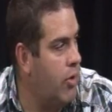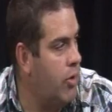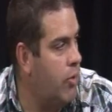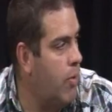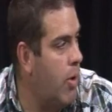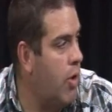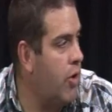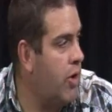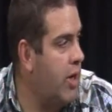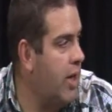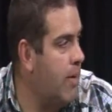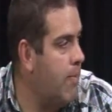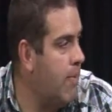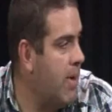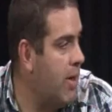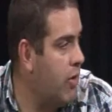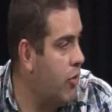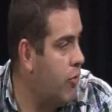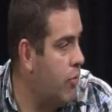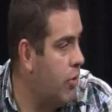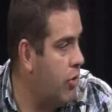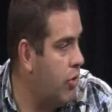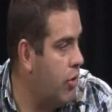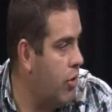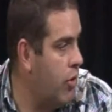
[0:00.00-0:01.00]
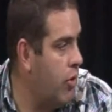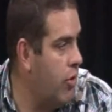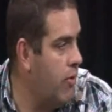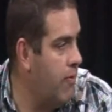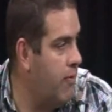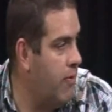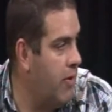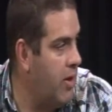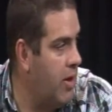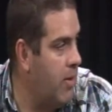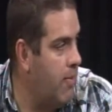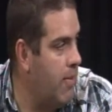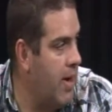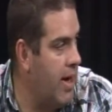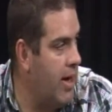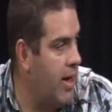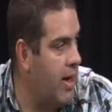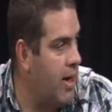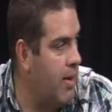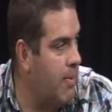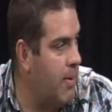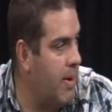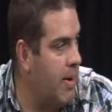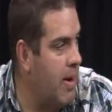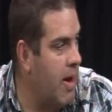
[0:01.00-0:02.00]
You won't get much return for your
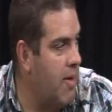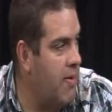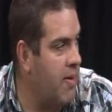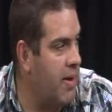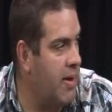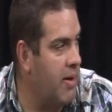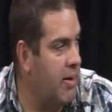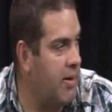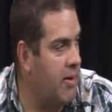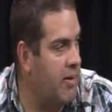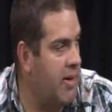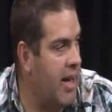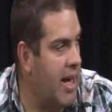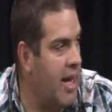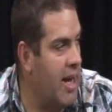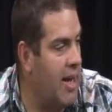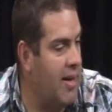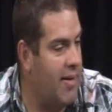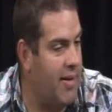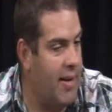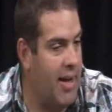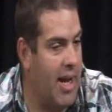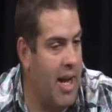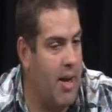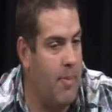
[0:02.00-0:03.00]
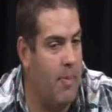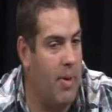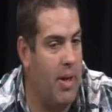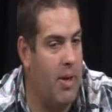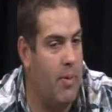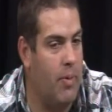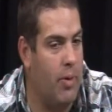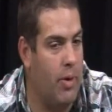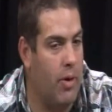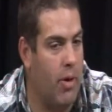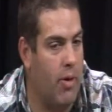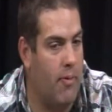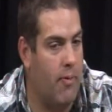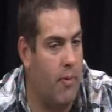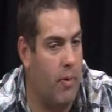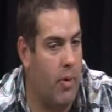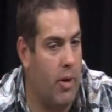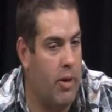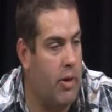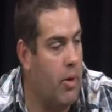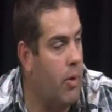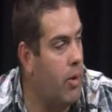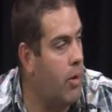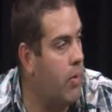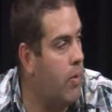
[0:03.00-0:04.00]
money, but I think the TAB would offer
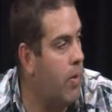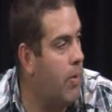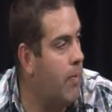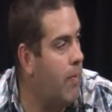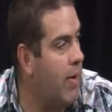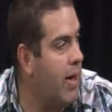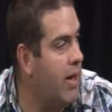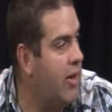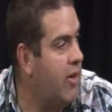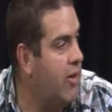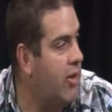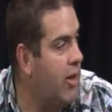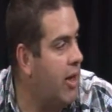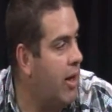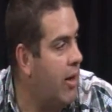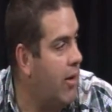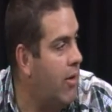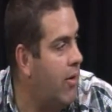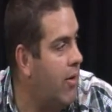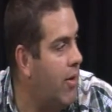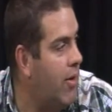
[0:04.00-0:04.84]
$1.01, I